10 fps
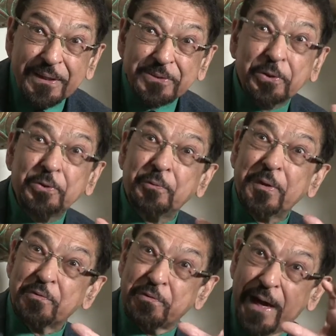So you
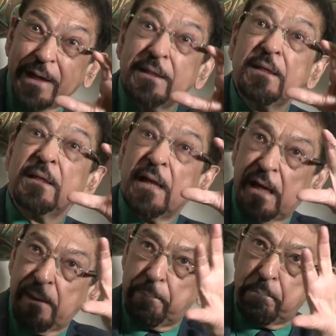will find
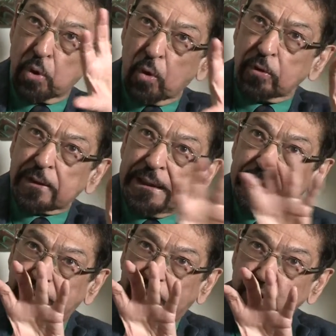a broad
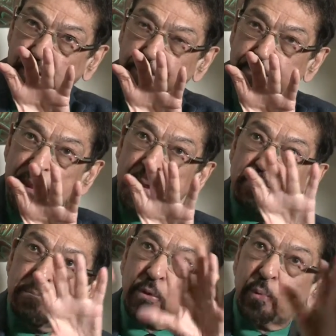cleavage
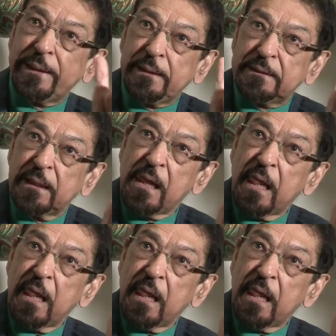between